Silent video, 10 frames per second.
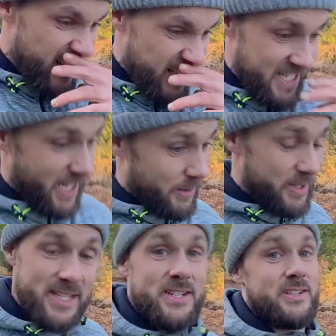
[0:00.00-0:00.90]
You got to
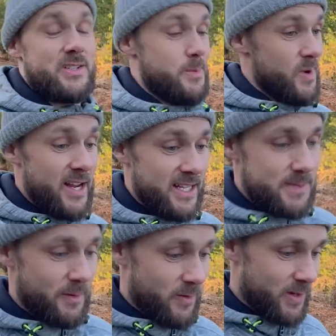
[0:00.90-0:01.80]
research your breeds
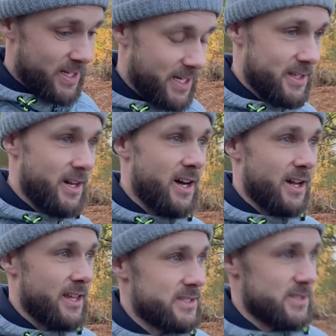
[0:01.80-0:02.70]
before you get a dog.
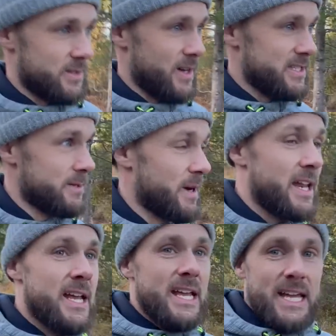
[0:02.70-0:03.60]
It's just crazy. But
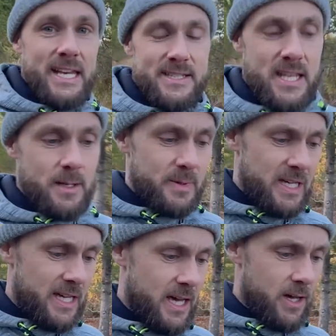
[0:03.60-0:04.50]
it is going to
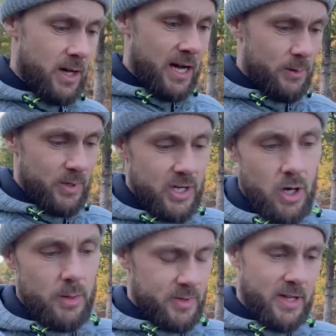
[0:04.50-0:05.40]
be
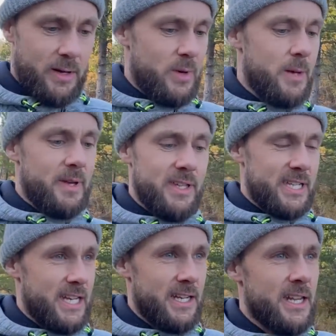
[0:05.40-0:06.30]
rehomed or like
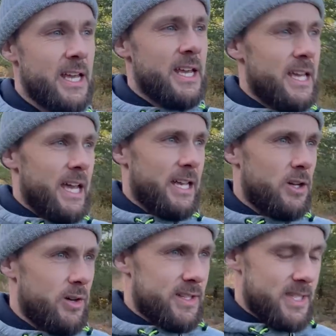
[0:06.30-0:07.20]
rehabilitated and
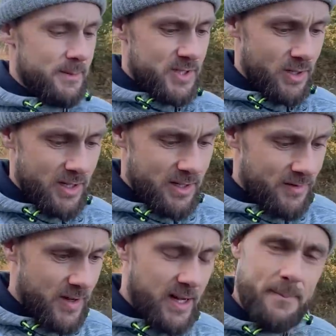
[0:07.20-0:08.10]
go to some sort of
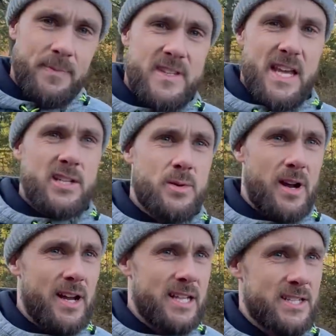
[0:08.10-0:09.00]

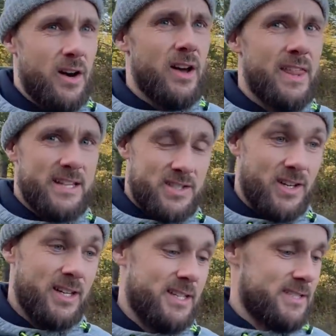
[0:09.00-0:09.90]
sanctuary. So that's good.
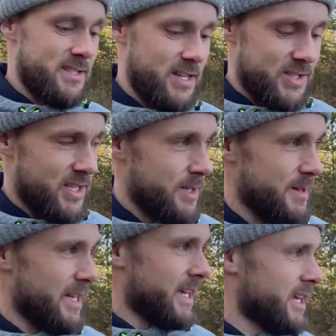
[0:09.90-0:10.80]
At least it's not just going to be
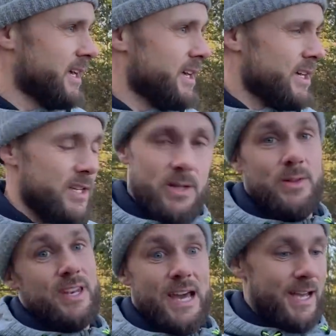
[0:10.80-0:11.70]
like
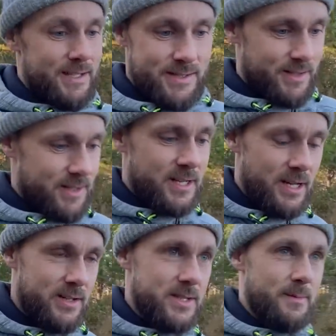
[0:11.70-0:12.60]
euthanized or, you
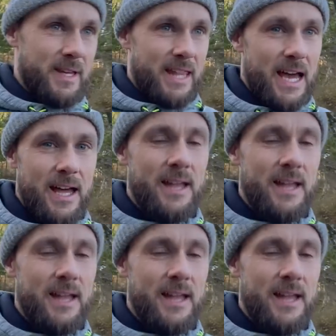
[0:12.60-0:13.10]
know, something like that.